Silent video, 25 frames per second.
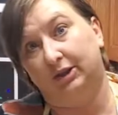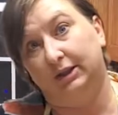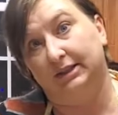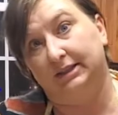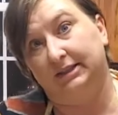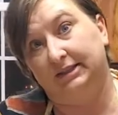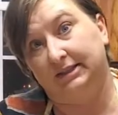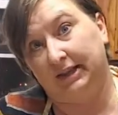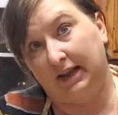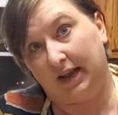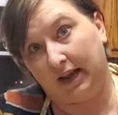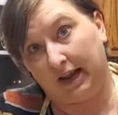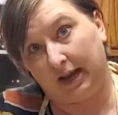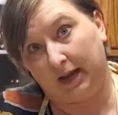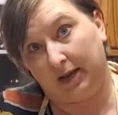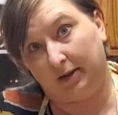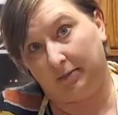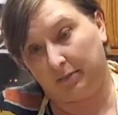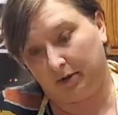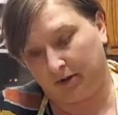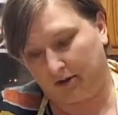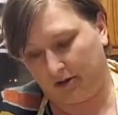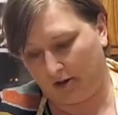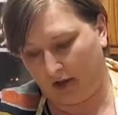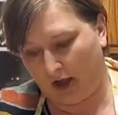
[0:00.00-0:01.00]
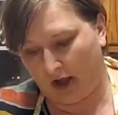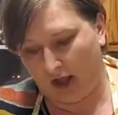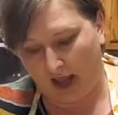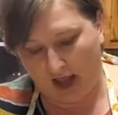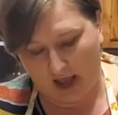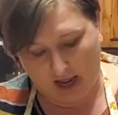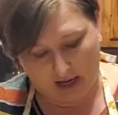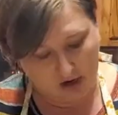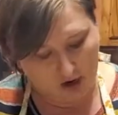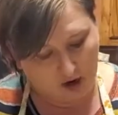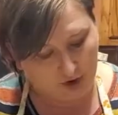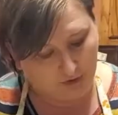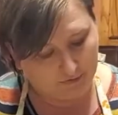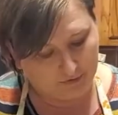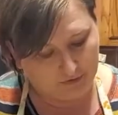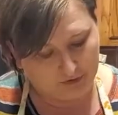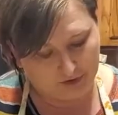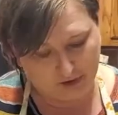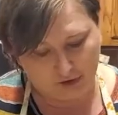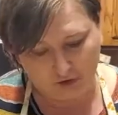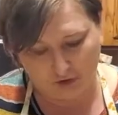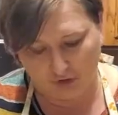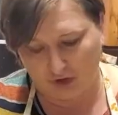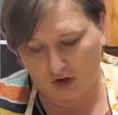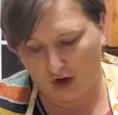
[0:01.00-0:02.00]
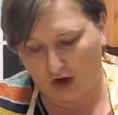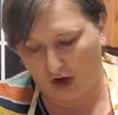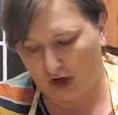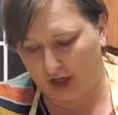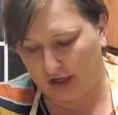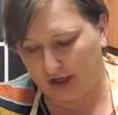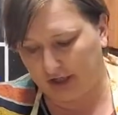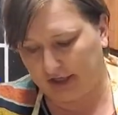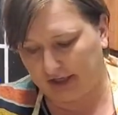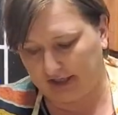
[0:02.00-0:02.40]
the same. And hopefully your log